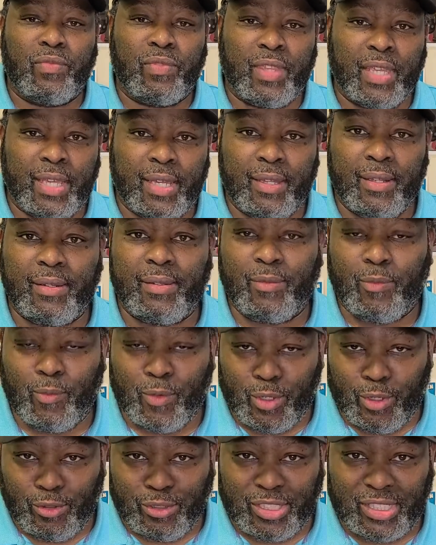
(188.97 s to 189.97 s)
then
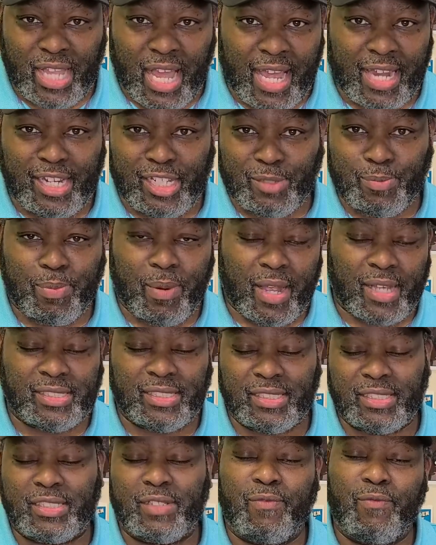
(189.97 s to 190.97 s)
when you start this
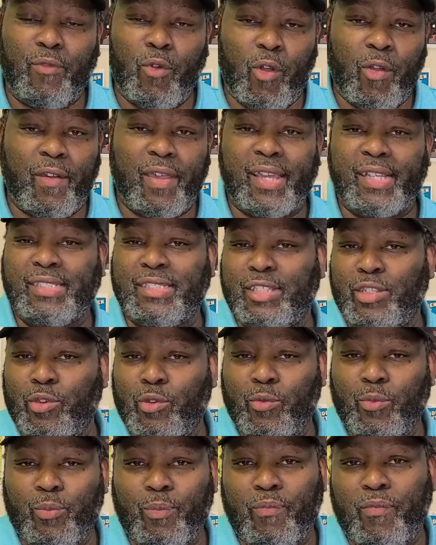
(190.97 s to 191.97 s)
process of Forex and
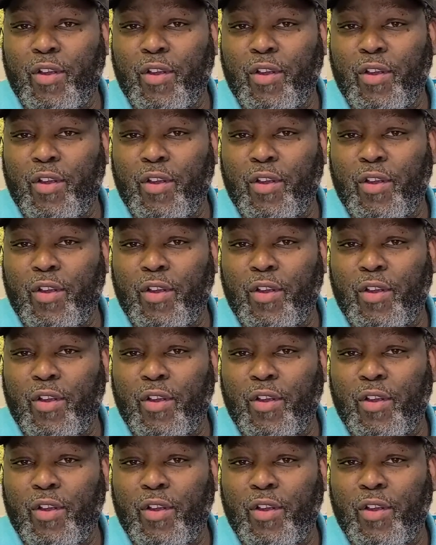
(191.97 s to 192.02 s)
you